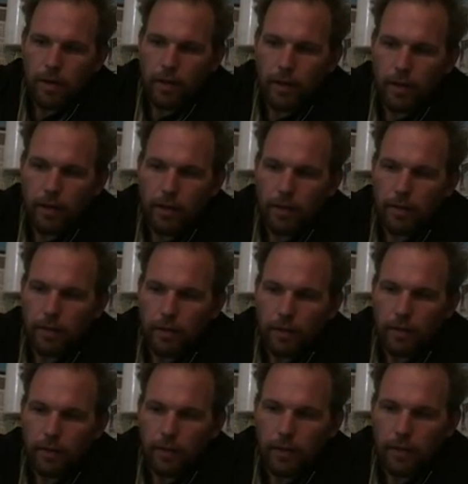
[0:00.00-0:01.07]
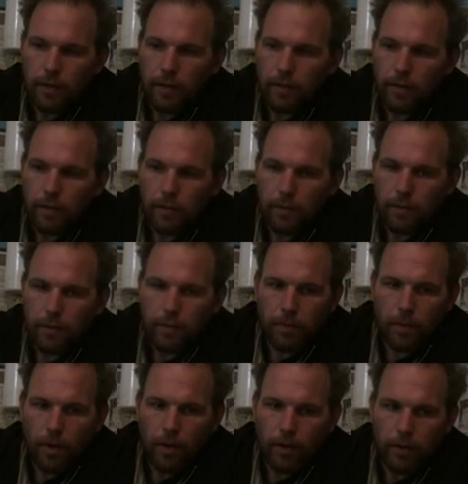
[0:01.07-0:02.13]
And we
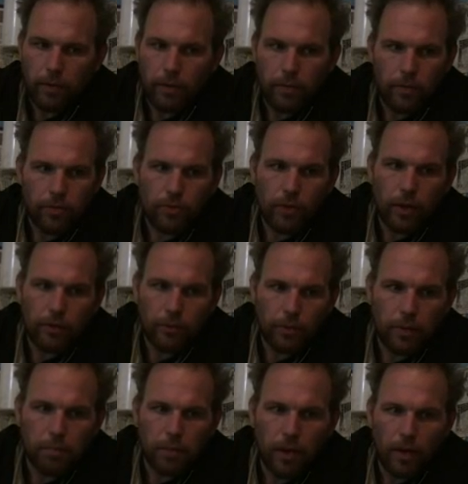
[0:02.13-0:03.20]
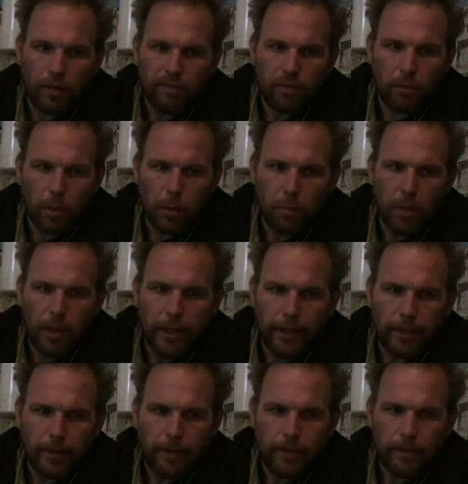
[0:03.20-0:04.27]
were arguing. They tried to rip me off for my
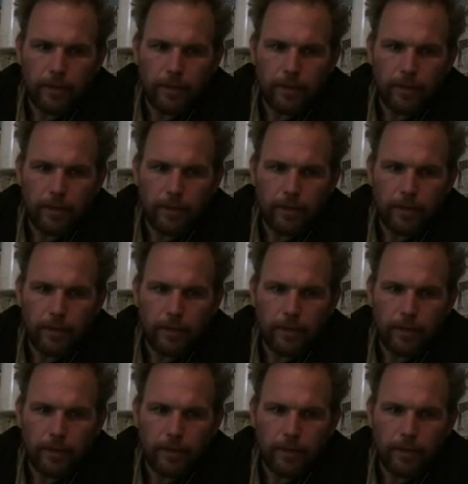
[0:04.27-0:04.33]
money.